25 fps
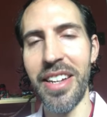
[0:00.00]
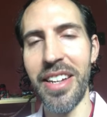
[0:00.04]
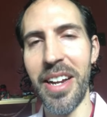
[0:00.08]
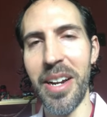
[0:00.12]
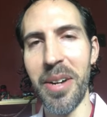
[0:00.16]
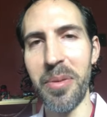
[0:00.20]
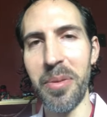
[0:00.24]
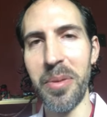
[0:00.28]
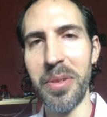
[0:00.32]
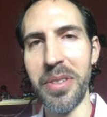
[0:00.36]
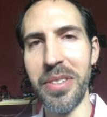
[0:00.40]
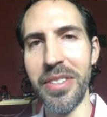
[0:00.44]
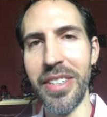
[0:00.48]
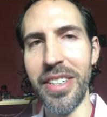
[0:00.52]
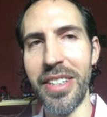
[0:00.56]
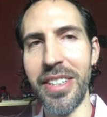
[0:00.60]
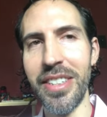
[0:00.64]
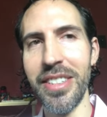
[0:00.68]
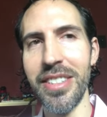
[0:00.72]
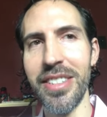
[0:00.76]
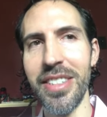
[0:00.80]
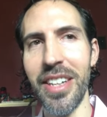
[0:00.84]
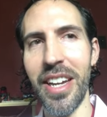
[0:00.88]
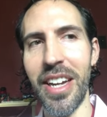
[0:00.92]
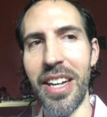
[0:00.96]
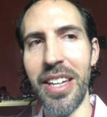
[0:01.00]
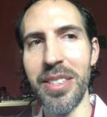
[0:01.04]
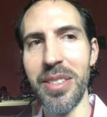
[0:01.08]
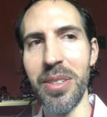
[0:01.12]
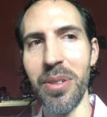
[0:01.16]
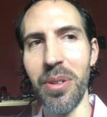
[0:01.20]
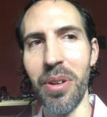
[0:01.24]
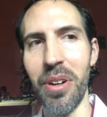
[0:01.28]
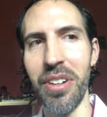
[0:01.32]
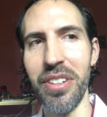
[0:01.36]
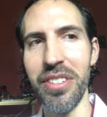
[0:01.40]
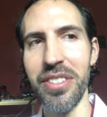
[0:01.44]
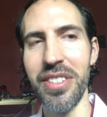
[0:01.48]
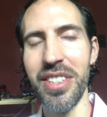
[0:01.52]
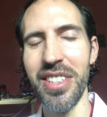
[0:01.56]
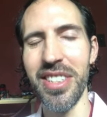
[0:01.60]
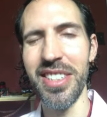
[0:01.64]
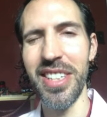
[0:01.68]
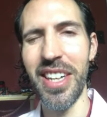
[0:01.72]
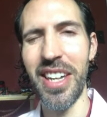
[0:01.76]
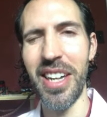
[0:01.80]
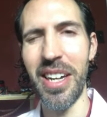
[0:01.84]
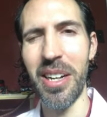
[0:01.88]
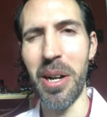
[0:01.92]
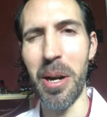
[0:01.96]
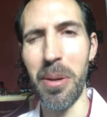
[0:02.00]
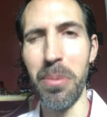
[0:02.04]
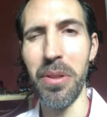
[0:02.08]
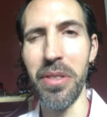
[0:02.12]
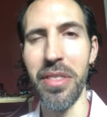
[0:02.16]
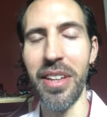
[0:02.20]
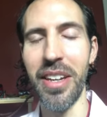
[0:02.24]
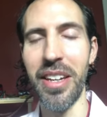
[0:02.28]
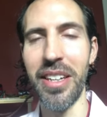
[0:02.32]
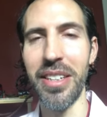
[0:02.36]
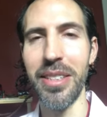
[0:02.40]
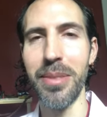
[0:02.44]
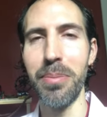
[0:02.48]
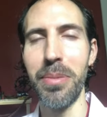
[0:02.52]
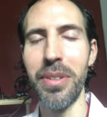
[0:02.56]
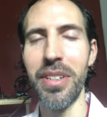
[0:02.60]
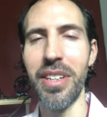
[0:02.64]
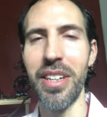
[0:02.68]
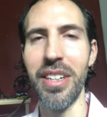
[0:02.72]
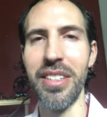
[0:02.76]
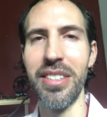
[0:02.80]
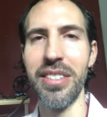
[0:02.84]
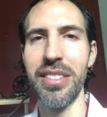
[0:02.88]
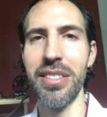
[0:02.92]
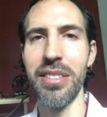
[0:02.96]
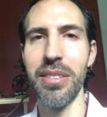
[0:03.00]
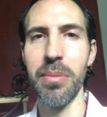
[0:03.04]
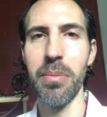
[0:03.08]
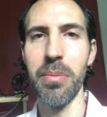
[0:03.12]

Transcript: really say. So I'll just say a couple things because